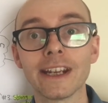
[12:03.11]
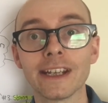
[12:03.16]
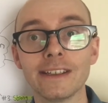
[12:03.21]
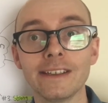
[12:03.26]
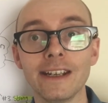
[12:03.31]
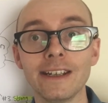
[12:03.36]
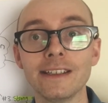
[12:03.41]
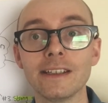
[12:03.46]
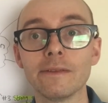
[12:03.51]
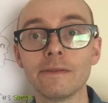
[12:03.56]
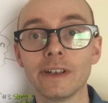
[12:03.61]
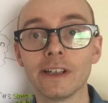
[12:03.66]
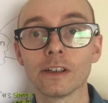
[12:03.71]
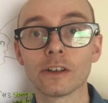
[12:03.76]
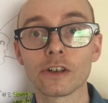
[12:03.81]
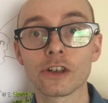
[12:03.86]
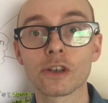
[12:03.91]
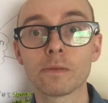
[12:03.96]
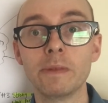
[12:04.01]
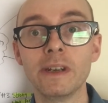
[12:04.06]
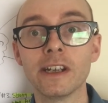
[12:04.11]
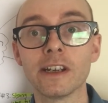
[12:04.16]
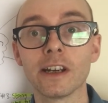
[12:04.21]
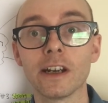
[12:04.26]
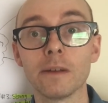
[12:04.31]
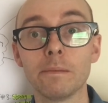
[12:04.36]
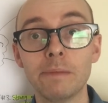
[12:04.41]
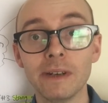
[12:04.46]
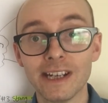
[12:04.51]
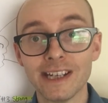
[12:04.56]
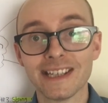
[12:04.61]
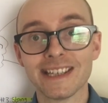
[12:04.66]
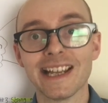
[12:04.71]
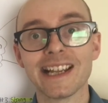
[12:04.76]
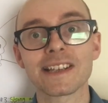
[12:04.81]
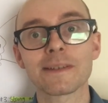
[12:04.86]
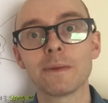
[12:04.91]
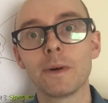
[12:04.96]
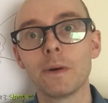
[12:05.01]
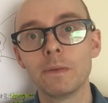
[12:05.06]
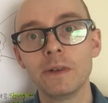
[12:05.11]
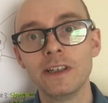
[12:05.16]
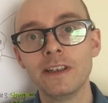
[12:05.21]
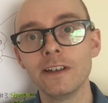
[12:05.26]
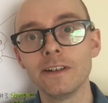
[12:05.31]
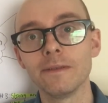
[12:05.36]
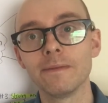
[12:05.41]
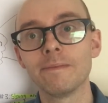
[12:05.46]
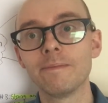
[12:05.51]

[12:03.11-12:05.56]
a native English speaker, because that's what we do.